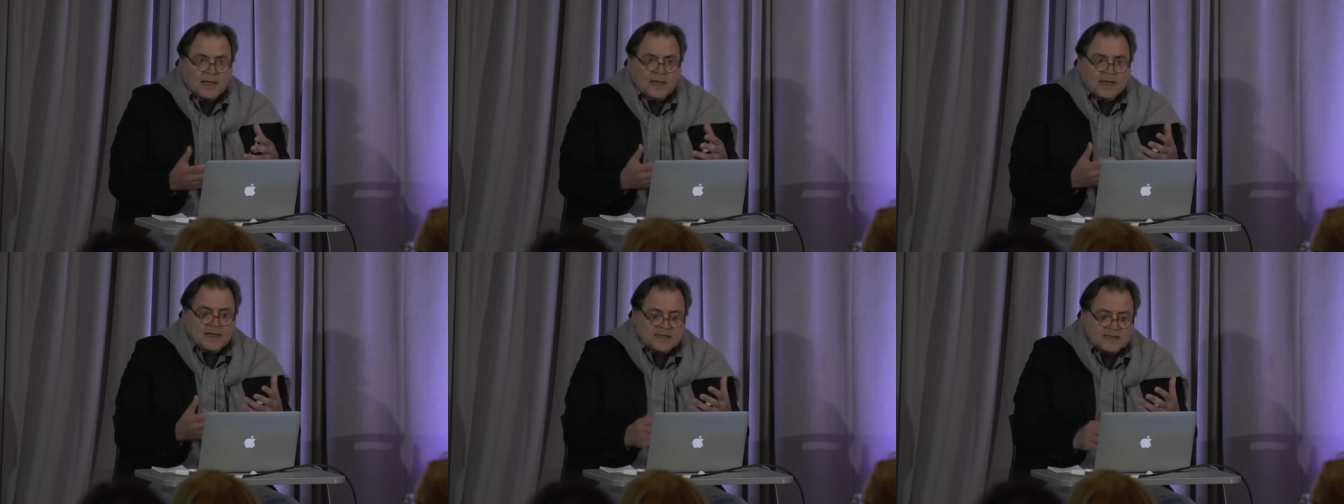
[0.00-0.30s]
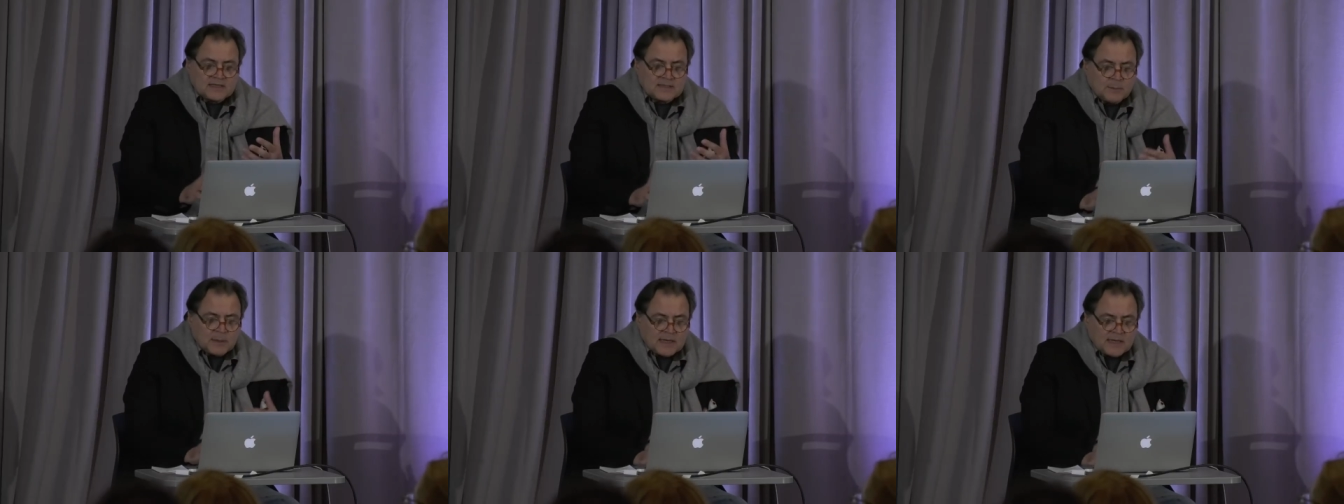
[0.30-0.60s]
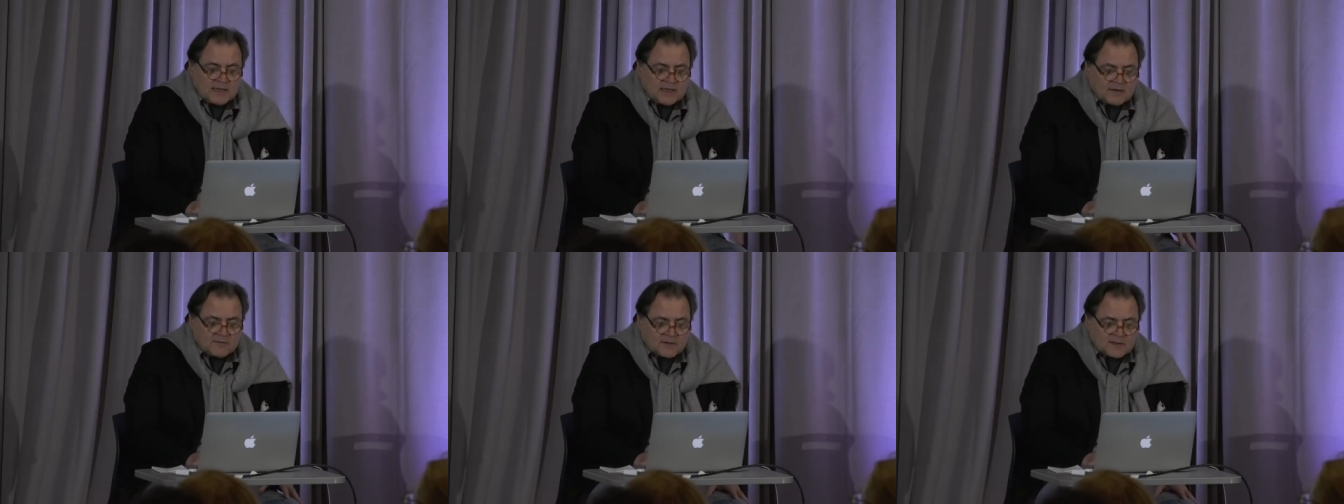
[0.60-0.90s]
It doesn't make
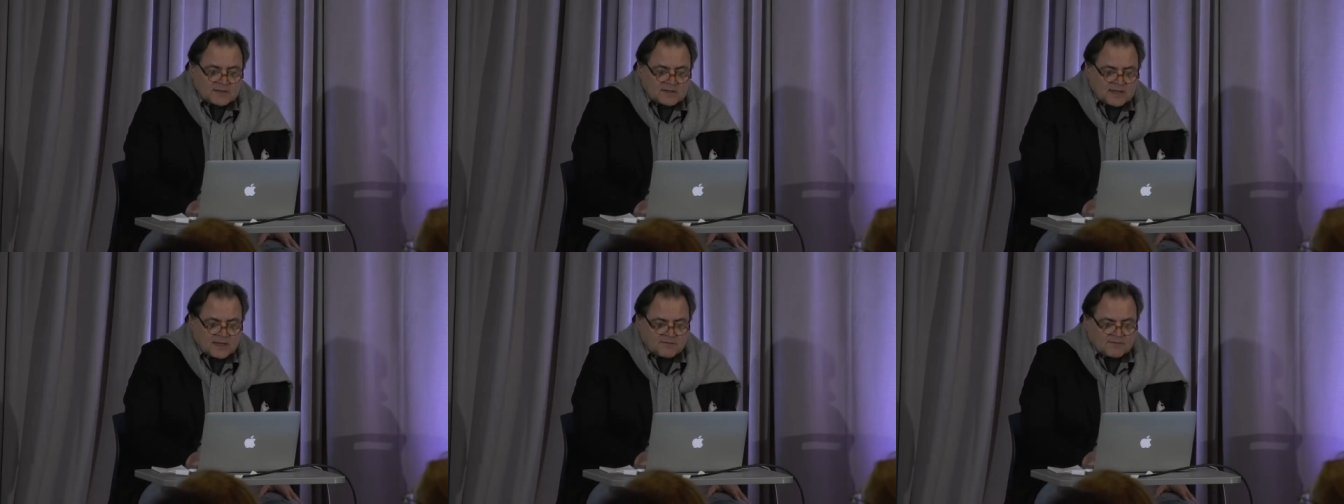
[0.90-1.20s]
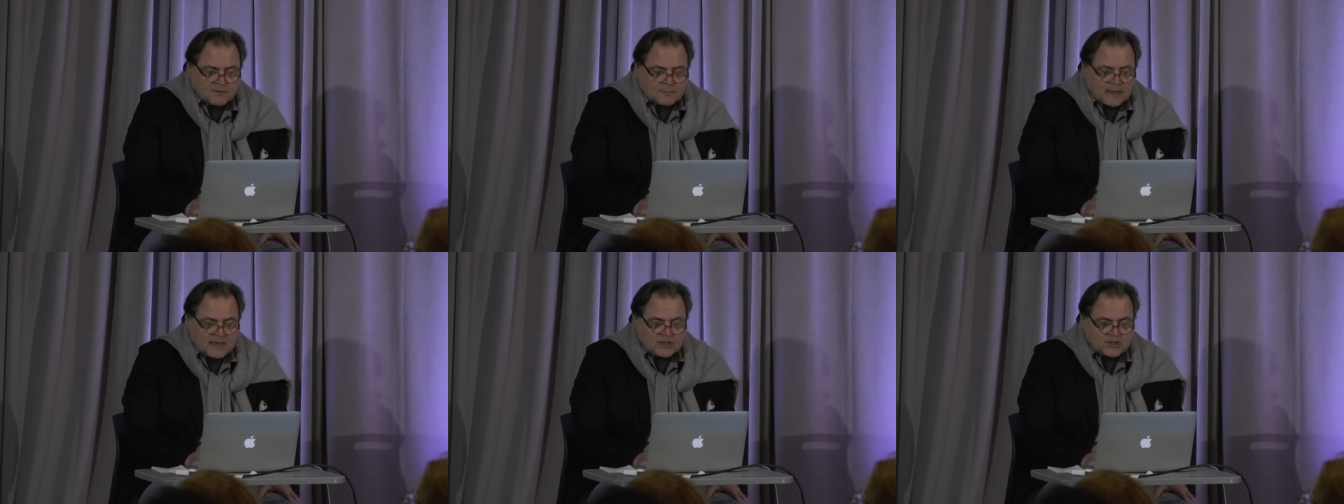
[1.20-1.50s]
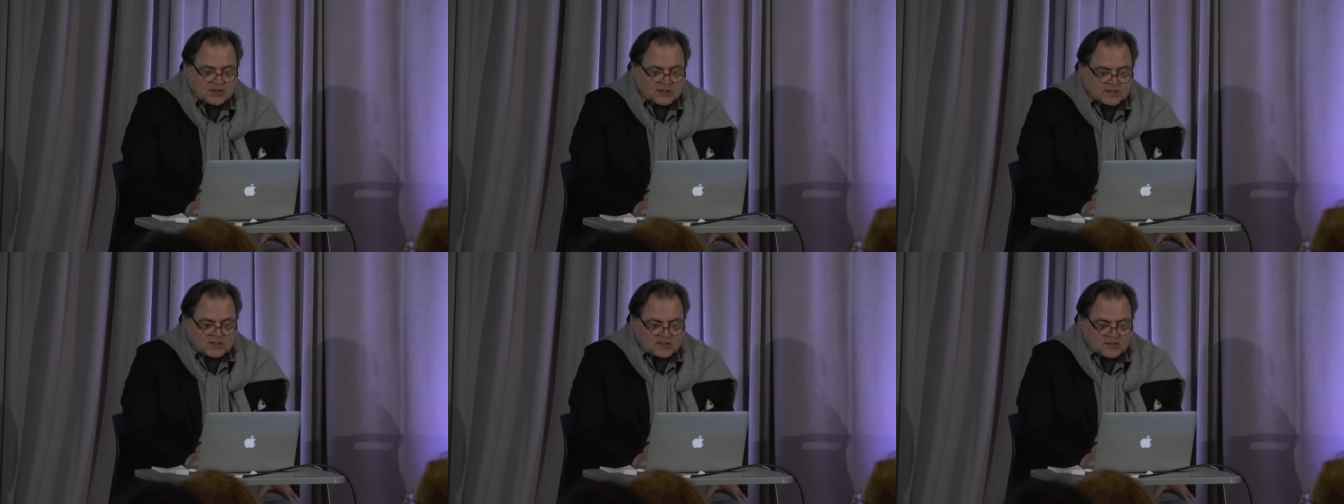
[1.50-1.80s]
any difference. The
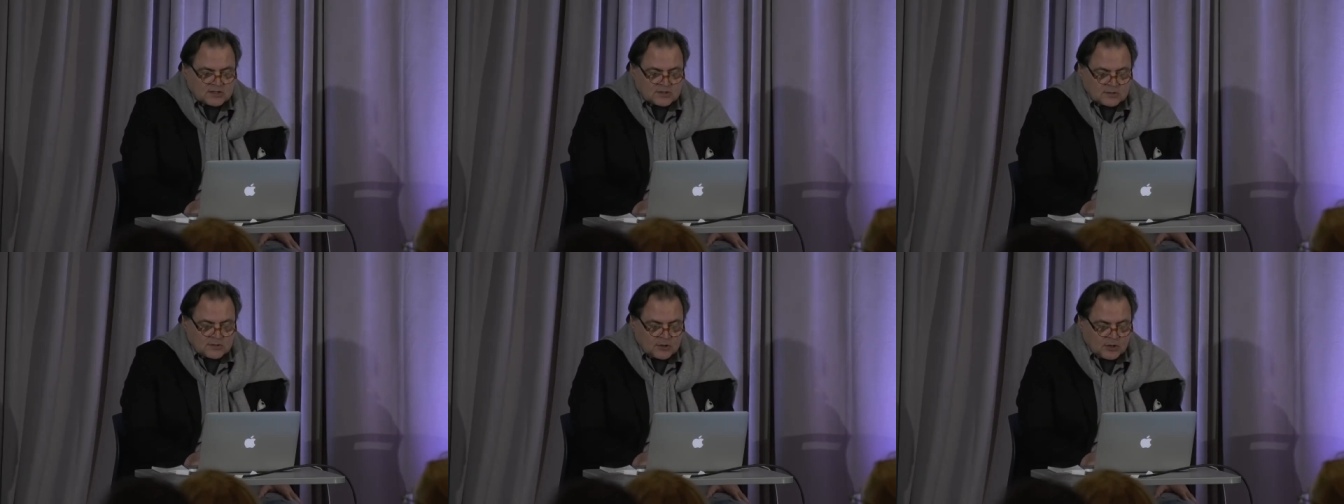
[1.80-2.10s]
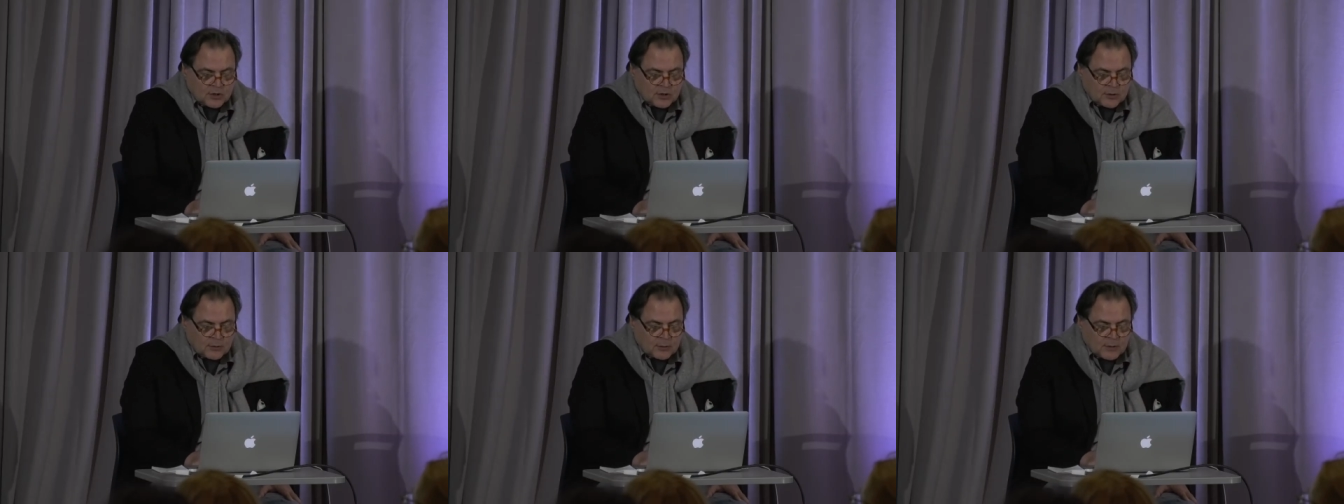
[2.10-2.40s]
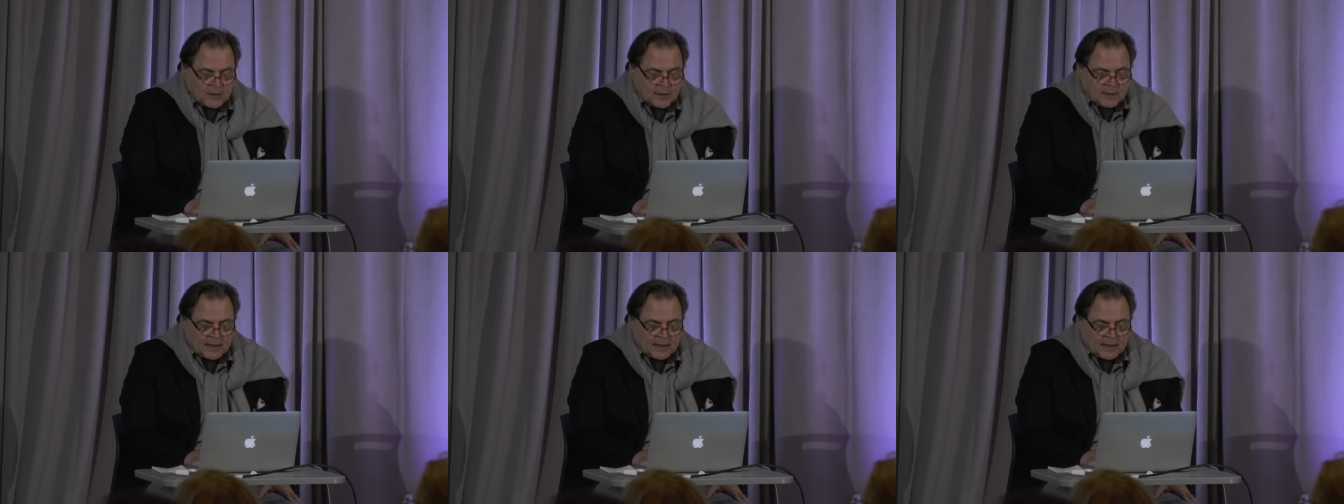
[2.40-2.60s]
information is, you know,